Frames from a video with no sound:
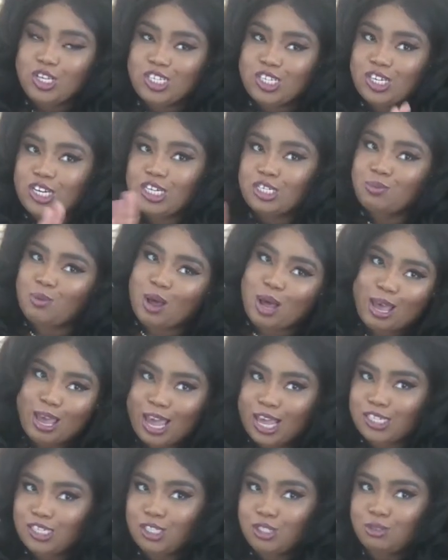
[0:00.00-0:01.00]
So that's why I
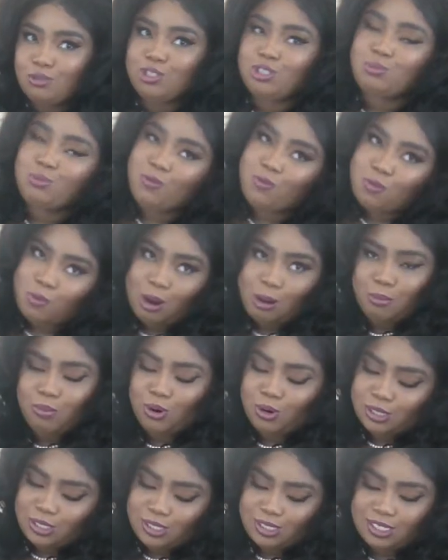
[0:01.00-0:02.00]
had to do this before I
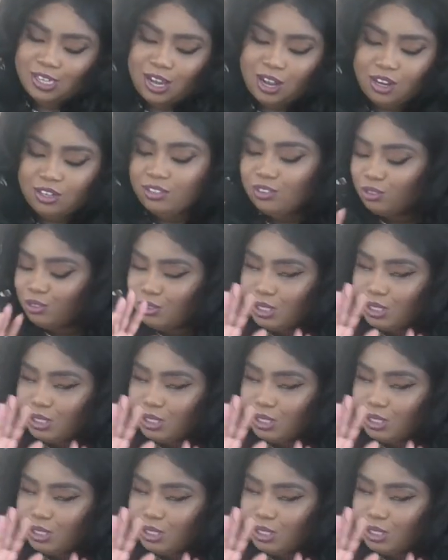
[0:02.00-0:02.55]
brought it to y'all,